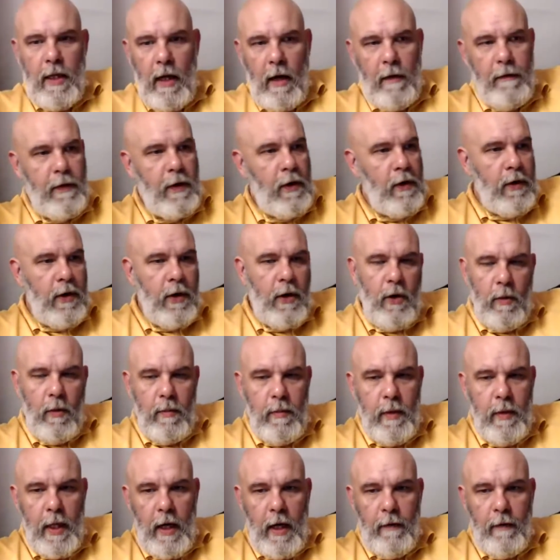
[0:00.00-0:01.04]
off the other
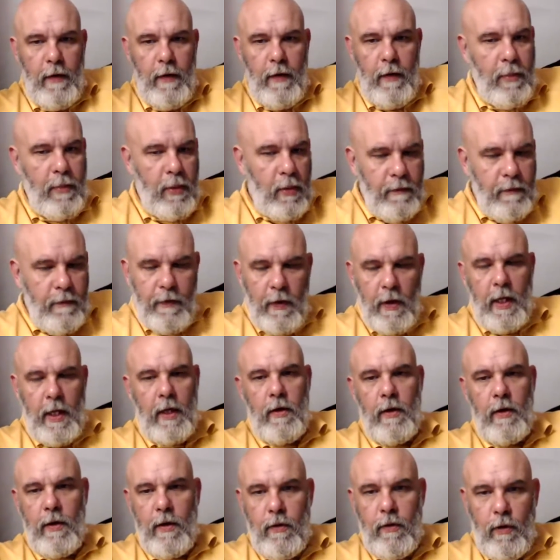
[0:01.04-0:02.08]
company, I've got to put fucking
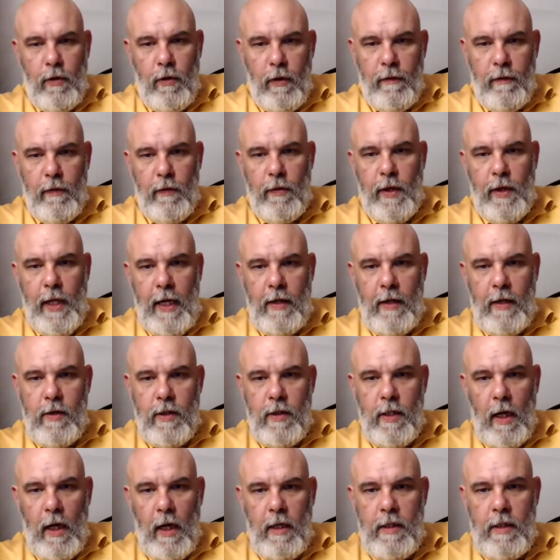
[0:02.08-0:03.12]
another $3,000 or
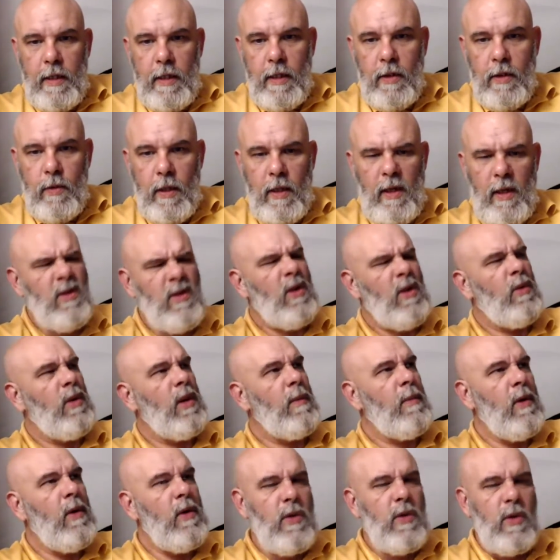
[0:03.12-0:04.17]
$4,000 into it. And I was like, well, I
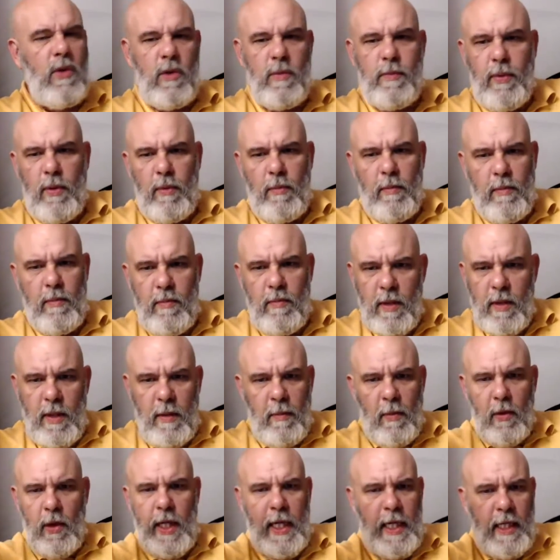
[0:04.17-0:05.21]
might as well just put the
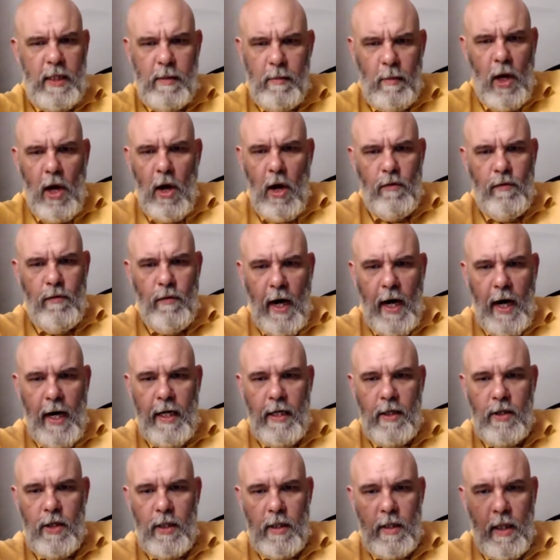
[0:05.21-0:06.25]
money into my own
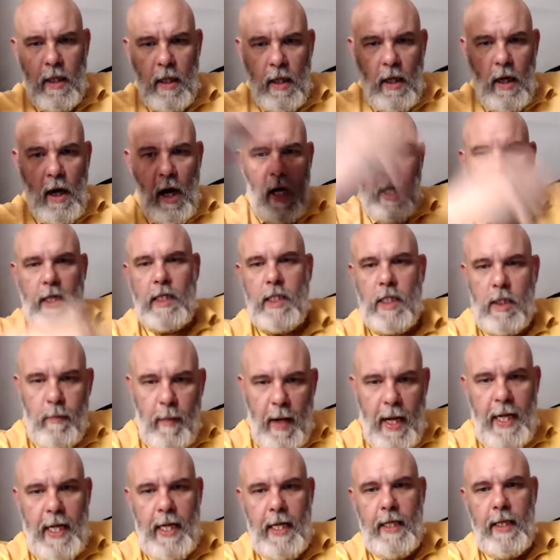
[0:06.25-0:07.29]
range, and I can
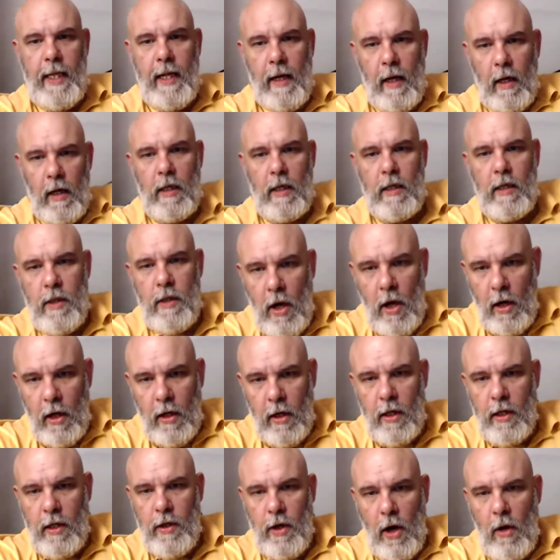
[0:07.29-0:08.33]
spec it. Then I can know
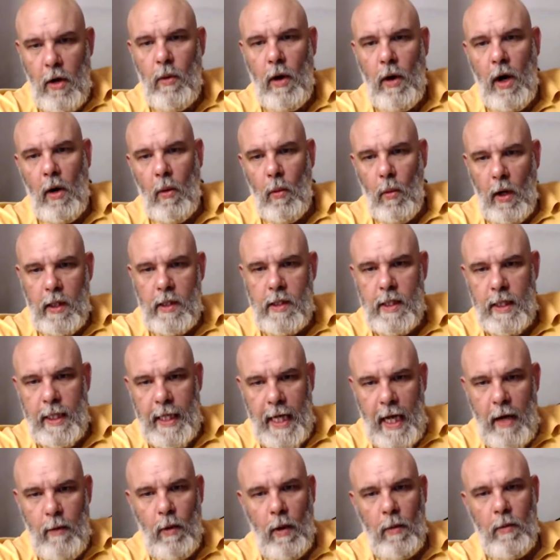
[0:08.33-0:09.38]
what I want and
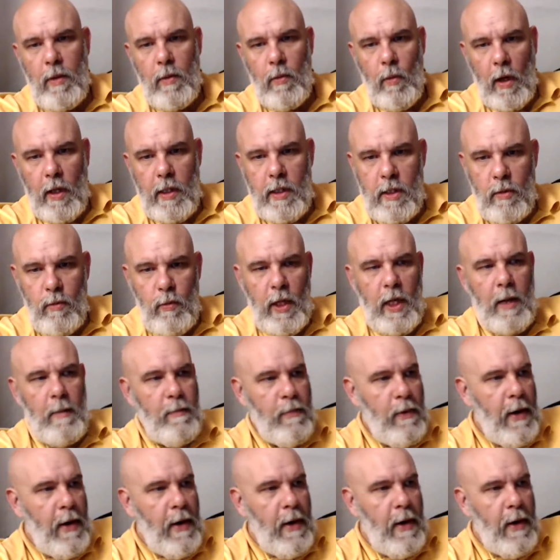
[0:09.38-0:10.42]
get what we want, and we can
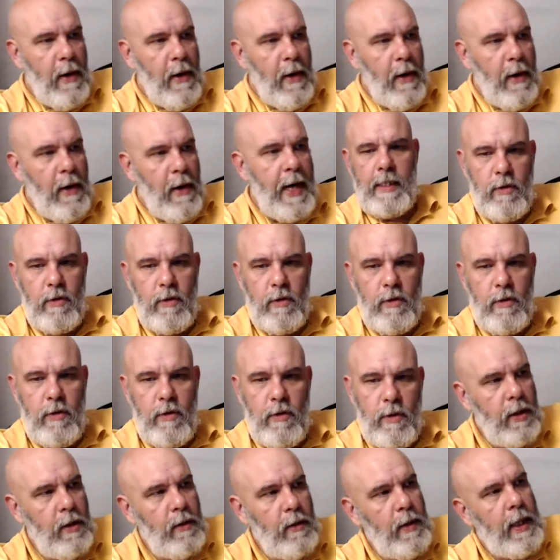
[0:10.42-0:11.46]
brand it ourselves, and
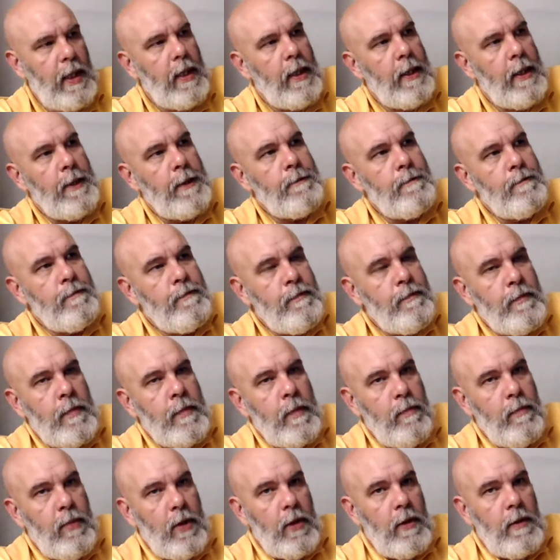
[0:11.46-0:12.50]
we can do it.
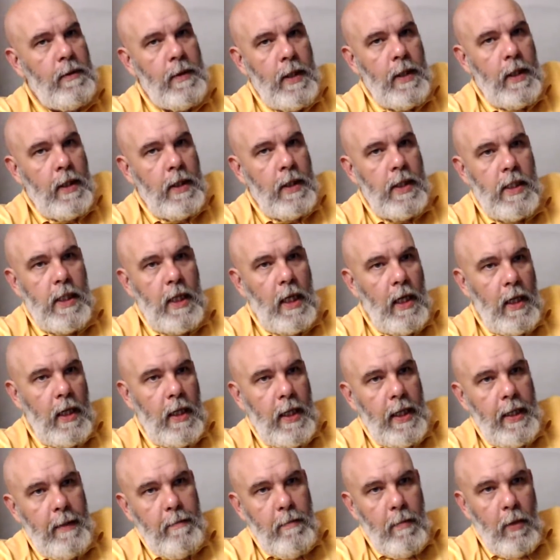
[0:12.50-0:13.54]
But
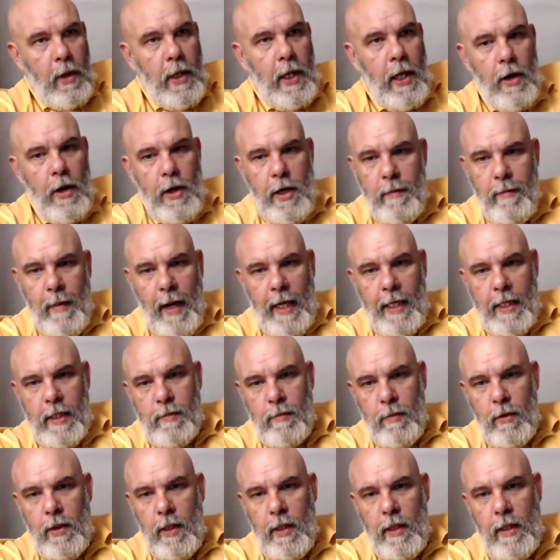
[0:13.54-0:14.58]
certainly, money only makes
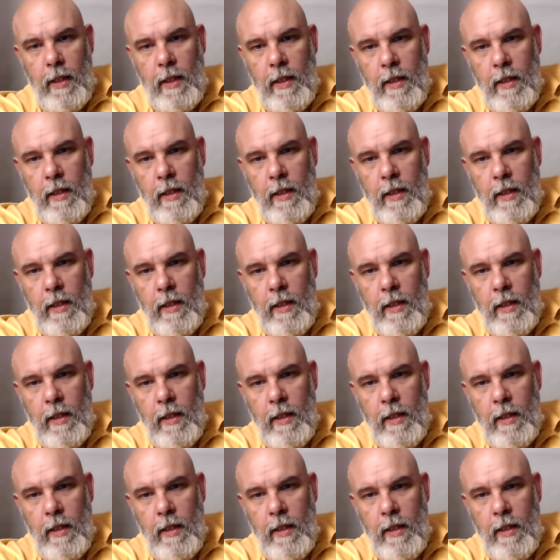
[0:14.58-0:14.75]
money